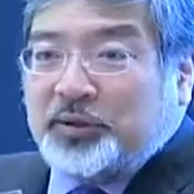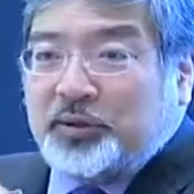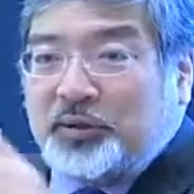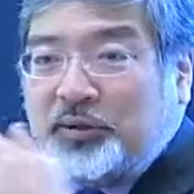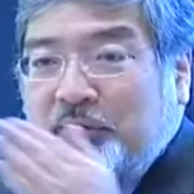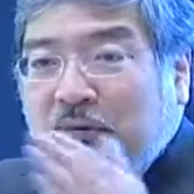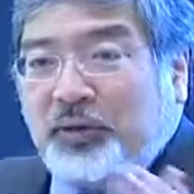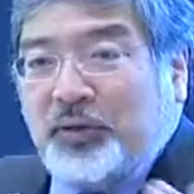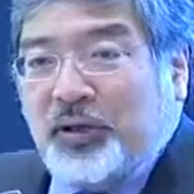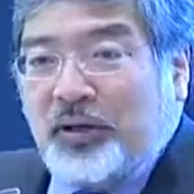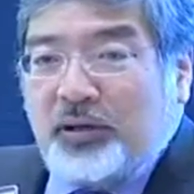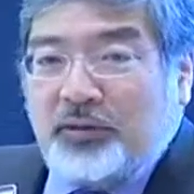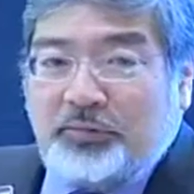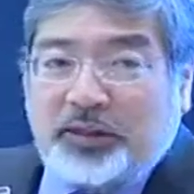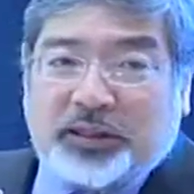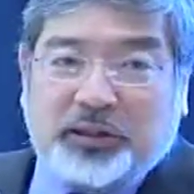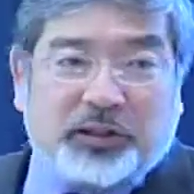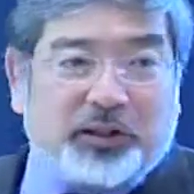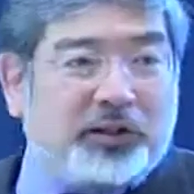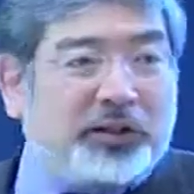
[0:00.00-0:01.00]
So
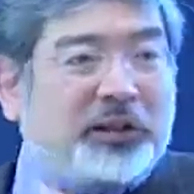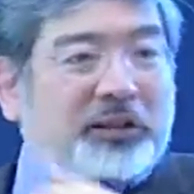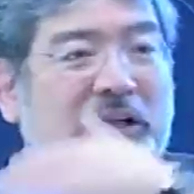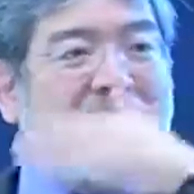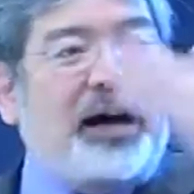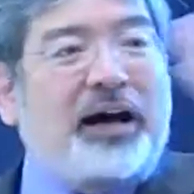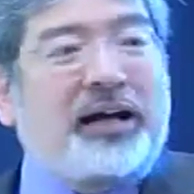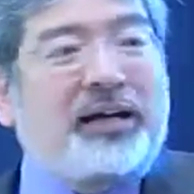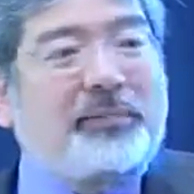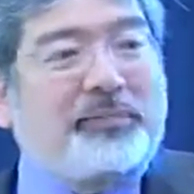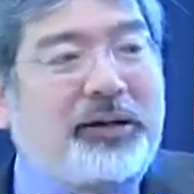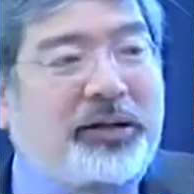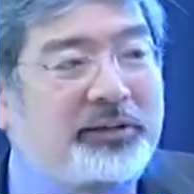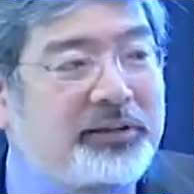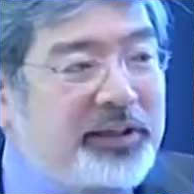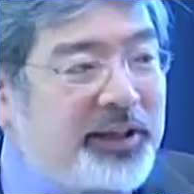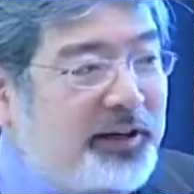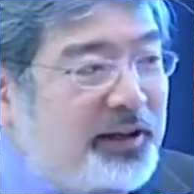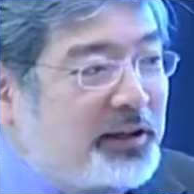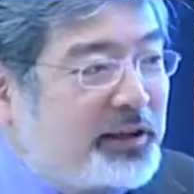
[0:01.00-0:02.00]
we learn a lot
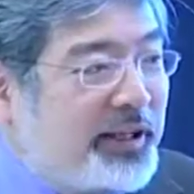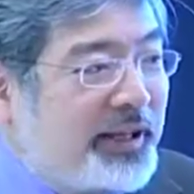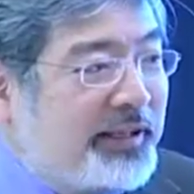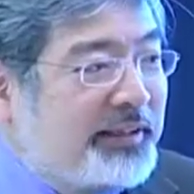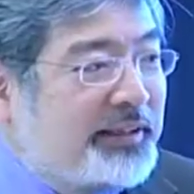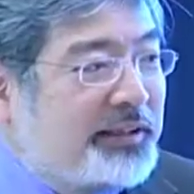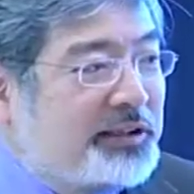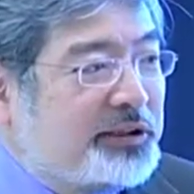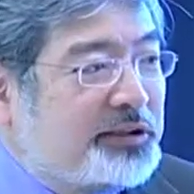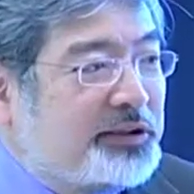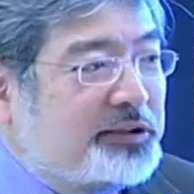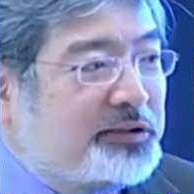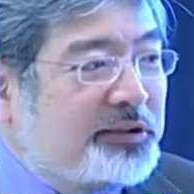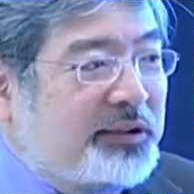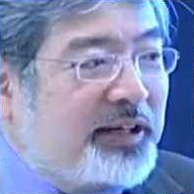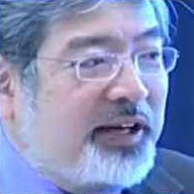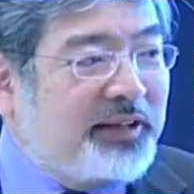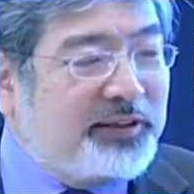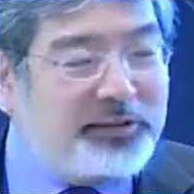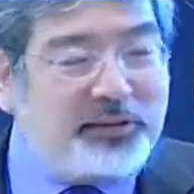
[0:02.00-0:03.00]
about the airline
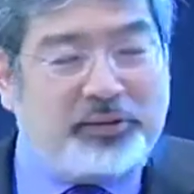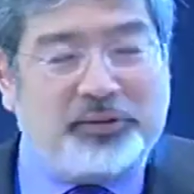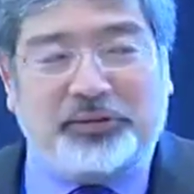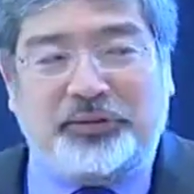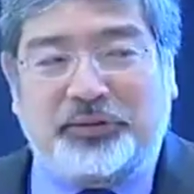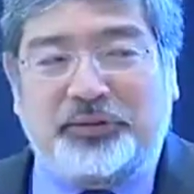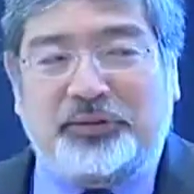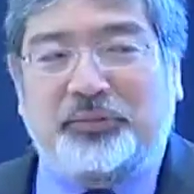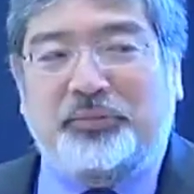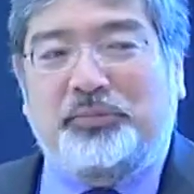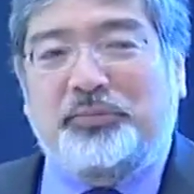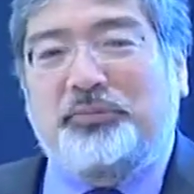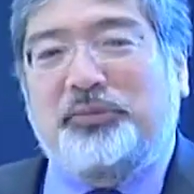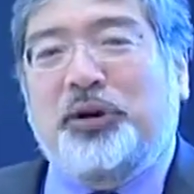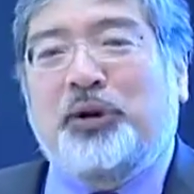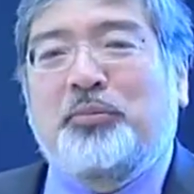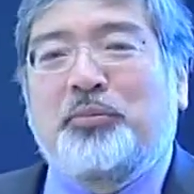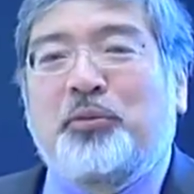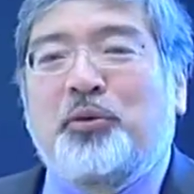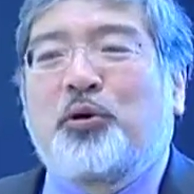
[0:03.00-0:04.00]
industry. I
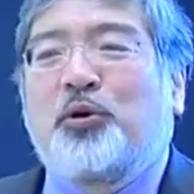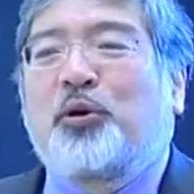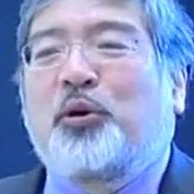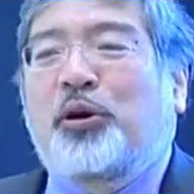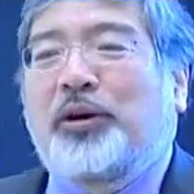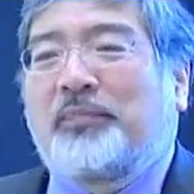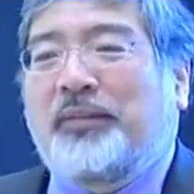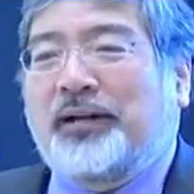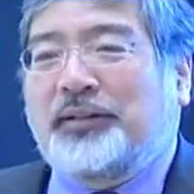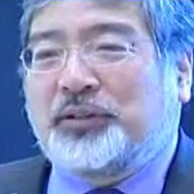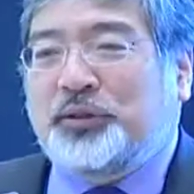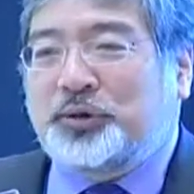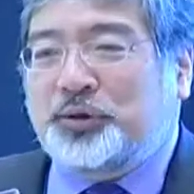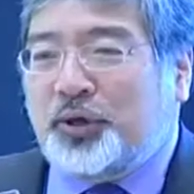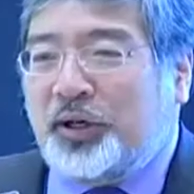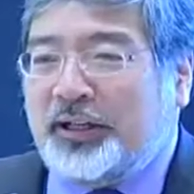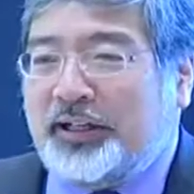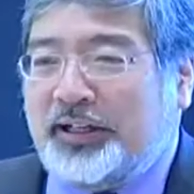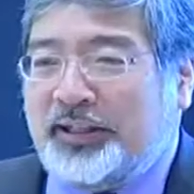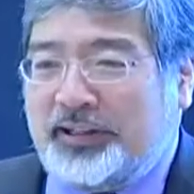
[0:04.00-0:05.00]
know more about the
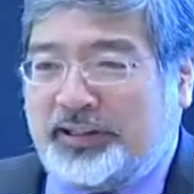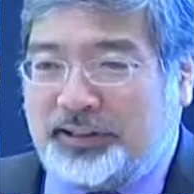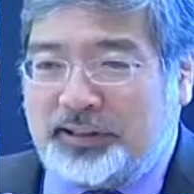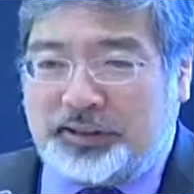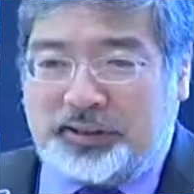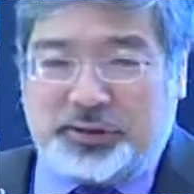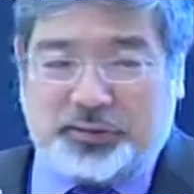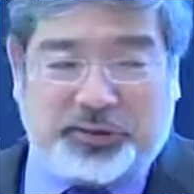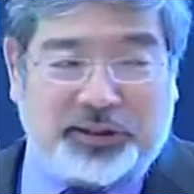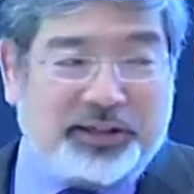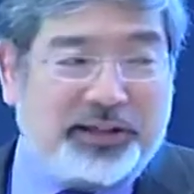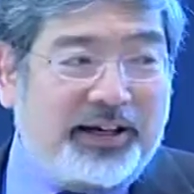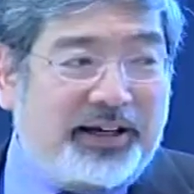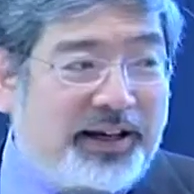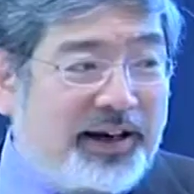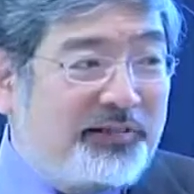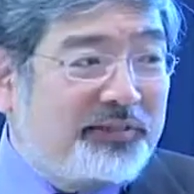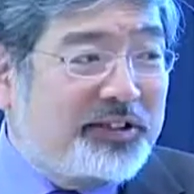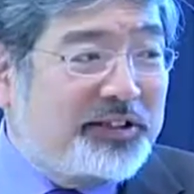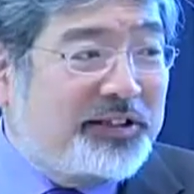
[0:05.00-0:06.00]
trucking industry than
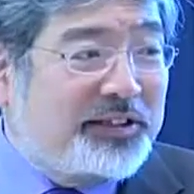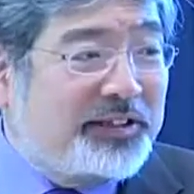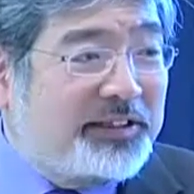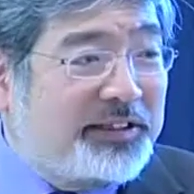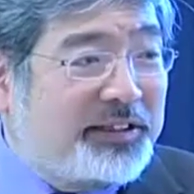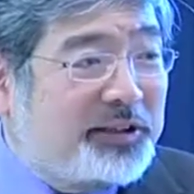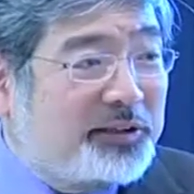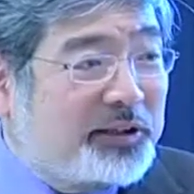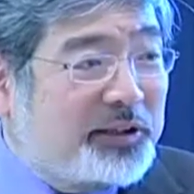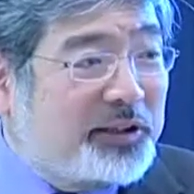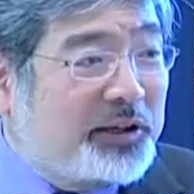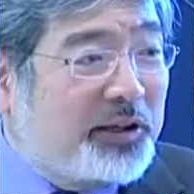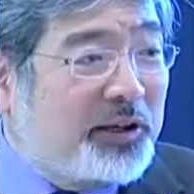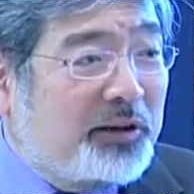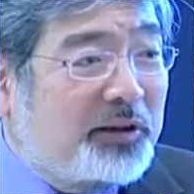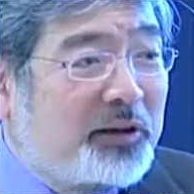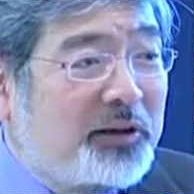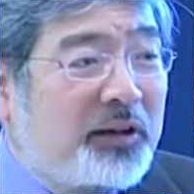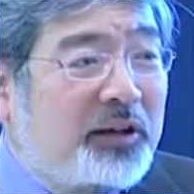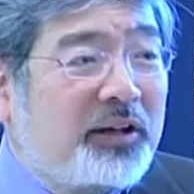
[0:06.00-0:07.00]
I ever did a year
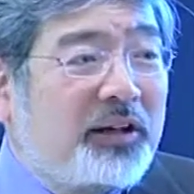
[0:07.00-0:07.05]
ago.